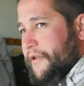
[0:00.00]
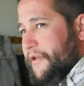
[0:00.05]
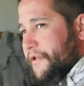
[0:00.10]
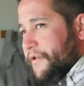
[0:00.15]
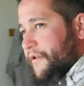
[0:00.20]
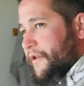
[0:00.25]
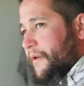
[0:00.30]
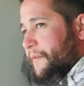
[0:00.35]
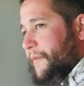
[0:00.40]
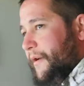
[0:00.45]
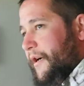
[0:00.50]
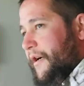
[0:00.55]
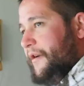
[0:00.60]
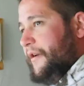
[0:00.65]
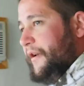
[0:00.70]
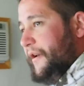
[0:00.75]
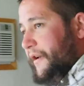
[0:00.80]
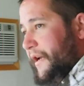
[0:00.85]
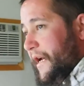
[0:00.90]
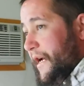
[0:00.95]
So I'm not
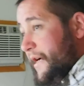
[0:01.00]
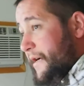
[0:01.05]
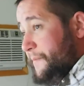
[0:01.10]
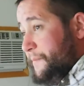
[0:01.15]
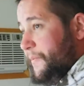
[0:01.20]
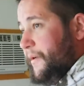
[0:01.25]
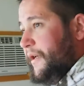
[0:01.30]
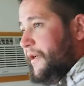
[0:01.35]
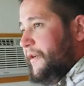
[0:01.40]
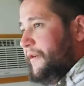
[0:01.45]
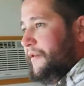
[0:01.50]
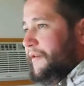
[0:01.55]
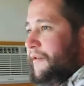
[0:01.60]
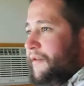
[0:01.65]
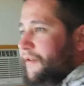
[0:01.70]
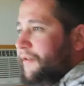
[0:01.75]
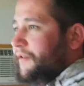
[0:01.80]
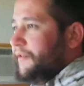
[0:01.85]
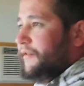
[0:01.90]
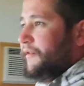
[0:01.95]
happy.
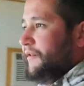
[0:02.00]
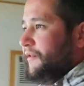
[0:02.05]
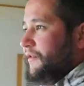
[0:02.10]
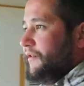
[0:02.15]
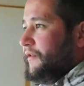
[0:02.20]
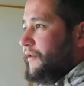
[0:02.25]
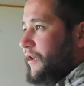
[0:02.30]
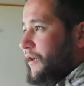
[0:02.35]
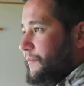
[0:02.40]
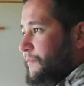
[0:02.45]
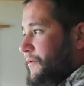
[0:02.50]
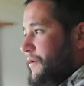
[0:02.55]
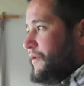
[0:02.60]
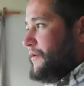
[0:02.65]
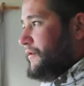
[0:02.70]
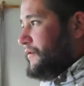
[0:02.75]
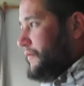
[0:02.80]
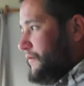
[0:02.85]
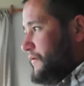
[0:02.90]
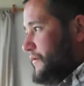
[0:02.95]
I'm
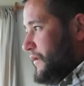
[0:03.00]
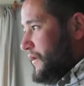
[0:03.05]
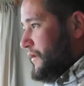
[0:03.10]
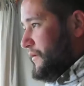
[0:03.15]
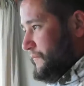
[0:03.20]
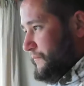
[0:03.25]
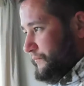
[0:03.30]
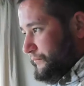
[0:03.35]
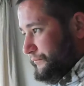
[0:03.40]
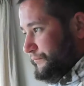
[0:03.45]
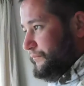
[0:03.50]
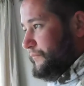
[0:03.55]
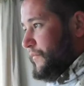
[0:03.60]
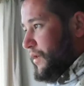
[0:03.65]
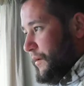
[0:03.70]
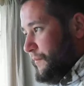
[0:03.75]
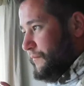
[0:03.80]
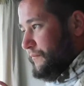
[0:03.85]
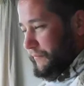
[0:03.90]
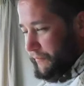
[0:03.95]
like,
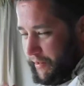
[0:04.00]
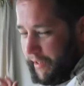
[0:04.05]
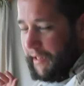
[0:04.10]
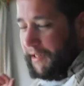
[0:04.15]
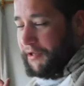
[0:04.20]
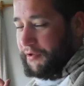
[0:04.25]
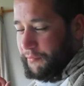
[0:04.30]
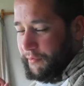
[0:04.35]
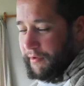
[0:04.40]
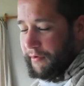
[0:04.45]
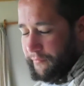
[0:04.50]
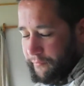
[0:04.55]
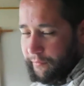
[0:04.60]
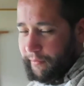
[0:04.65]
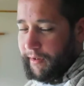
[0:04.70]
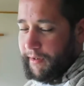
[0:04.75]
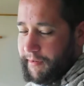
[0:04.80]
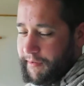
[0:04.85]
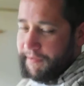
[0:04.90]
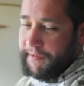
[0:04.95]
I'm actually
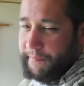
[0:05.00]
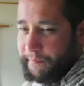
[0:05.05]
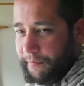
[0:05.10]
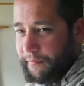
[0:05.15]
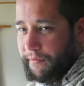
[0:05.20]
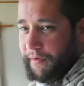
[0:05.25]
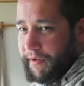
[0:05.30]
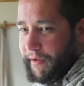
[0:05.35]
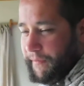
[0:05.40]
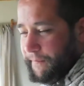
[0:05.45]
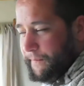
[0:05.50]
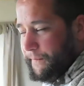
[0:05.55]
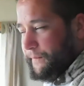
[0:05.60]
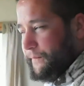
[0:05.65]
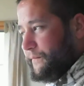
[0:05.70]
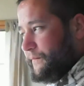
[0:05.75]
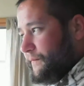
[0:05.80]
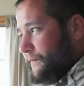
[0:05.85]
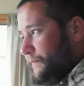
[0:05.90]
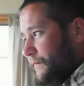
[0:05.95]
quite disappointed,
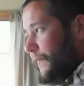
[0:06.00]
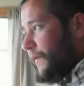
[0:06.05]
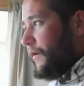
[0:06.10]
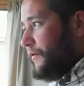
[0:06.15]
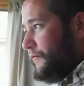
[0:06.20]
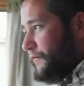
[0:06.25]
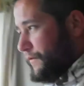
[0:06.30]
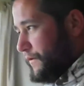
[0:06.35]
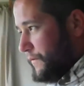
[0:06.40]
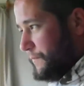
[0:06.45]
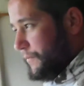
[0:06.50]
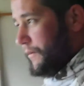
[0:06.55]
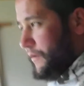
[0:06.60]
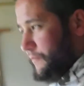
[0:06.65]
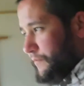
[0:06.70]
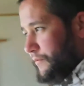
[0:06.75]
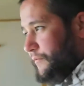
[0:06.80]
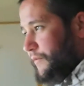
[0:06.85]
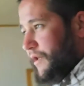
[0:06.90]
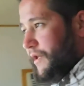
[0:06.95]
which is
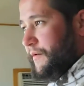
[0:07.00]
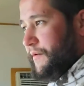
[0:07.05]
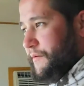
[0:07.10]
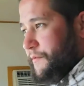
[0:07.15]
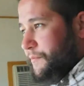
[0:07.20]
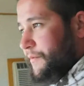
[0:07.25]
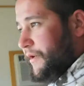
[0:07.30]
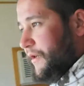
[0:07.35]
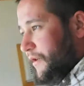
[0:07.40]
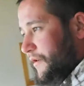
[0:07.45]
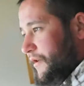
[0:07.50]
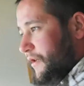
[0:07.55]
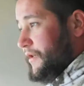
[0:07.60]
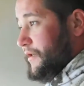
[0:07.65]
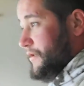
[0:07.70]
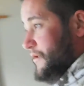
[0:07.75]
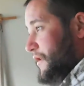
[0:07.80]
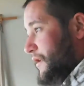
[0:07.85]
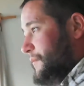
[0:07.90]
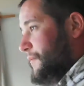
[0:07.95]
probably why I'm spending a lot
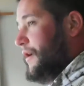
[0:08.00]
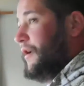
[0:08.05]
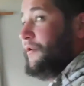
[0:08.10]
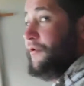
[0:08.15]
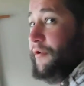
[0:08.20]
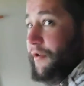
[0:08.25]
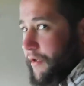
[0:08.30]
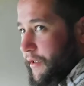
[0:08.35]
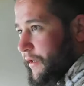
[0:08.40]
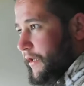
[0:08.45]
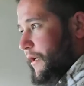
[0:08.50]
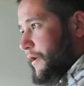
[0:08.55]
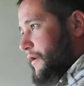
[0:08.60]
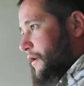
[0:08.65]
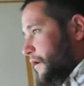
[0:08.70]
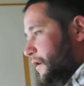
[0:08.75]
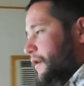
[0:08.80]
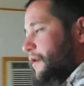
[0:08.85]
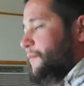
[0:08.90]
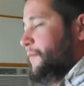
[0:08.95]
of time not looking at the
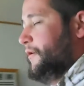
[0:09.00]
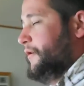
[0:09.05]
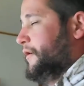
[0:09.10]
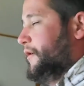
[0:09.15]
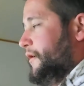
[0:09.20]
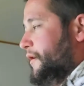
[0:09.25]
camera.